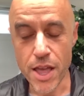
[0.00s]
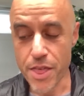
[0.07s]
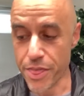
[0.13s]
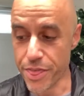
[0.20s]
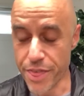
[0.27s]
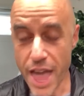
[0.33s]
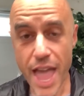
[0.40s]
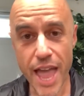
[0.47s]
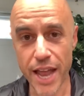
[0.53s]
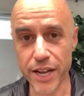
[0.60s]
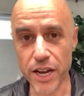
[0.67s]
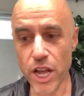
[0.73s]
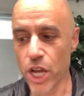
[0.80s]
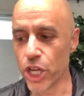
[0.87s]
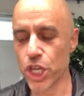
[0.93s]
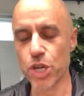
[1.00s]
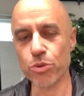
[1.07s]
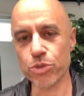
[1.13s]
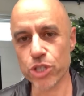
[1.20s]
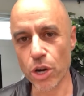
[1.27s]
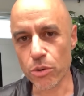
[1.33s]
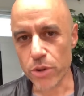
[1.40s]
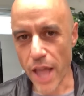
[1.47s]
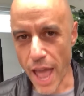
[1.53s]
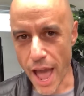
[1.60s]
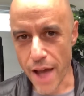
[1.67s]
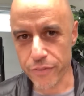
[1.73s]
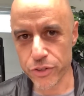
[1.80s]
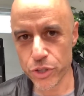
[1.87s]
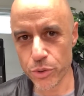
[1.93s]
Then you don't
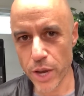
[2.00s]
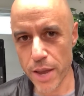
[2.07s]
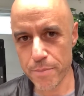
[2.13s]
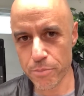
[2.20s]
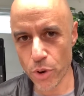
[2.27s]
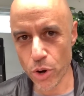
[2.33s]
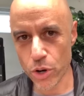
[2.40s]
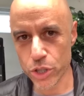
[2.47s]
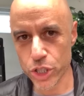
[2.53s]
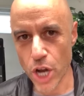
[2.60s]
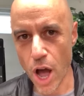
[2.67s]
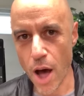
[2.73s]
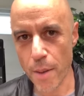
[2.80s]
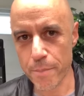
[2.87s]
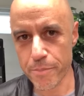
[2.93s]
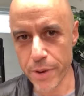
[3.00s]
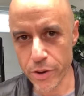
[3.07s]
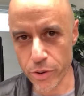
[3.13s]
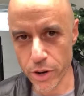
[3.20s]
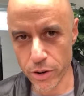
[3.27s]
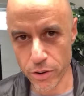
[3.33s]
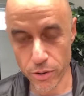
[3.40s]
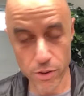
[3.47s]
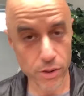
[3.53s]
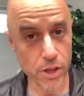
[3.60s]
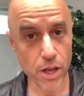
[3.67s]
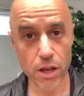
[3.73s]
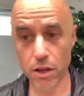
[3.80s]
have to emerge a miracle